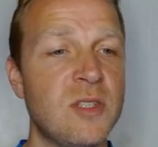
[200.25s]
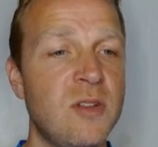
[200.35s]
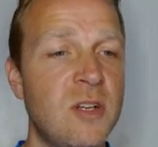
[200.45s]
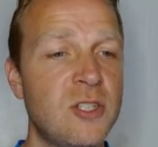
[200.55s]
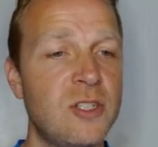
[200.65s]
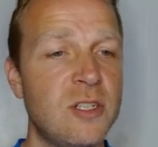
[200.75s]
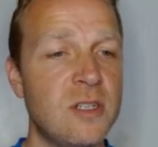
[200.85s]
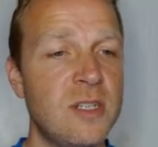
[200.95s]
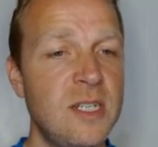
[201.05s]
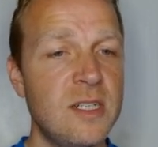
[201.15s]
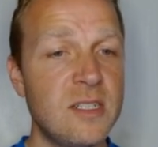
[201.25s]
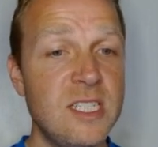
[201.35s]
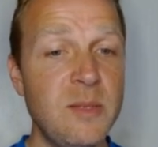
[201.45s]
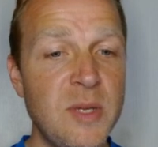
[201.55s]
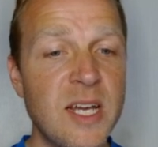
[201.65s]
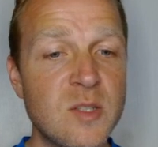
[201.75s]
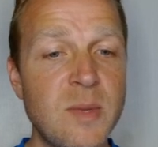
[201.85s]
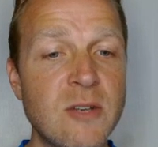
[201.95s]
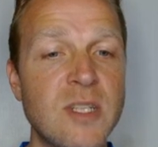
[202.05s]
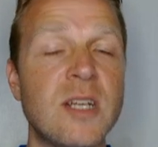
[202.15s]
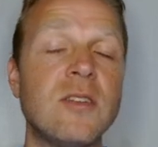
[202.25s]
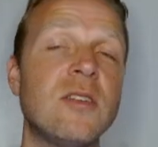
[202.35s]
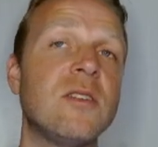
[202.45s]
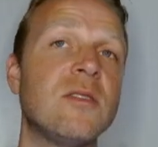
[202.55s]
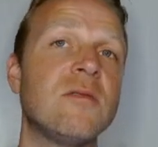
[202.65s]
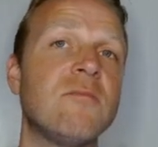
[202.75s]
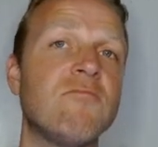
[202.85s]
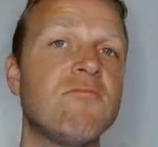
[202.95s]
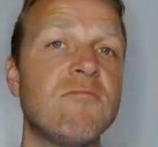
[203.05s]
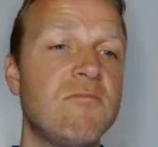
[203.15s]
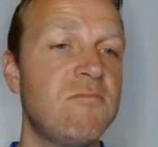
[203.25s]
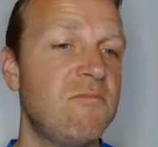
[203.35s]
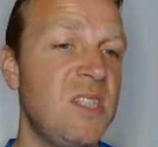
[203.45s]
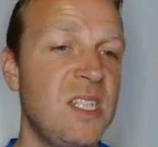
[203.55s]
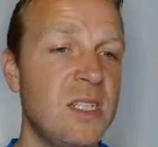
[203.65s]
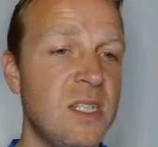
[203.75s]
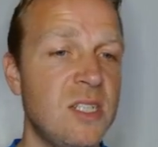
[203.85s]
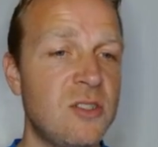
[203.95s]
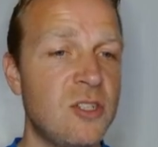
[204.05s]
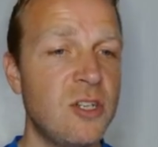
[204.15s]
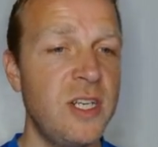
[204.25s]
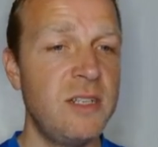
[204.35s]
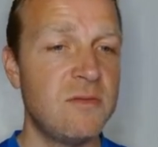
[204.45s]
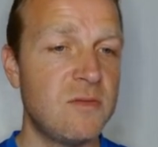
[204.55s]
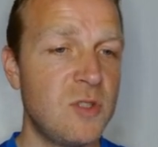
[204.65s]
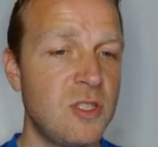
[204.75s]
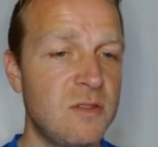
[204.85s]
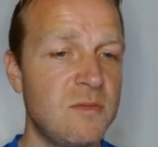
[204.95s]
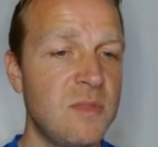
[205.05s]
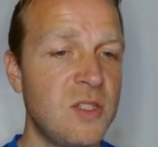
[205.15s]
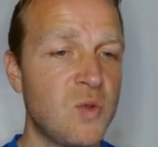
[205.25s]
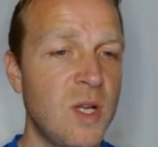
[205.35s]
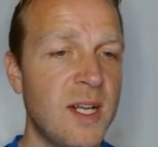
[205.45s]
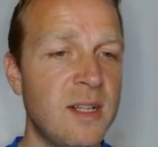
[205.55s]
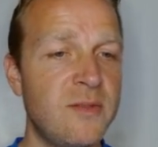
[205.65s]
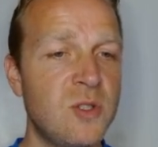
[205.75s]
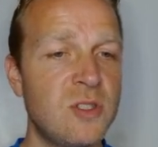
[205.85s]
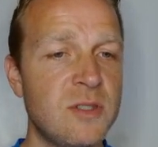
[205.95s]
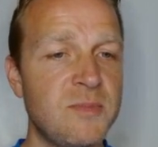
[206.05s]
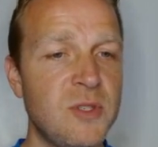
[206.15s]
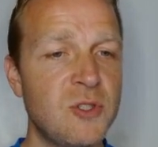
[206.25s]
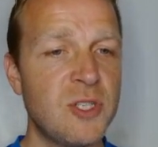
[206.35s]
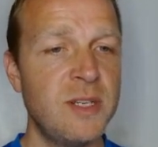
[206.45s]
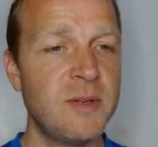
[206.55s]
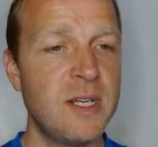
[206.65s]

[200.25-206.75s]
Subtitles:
As long as your DPS Bounty Hunter is decently sturdy, which means Relic levels usually,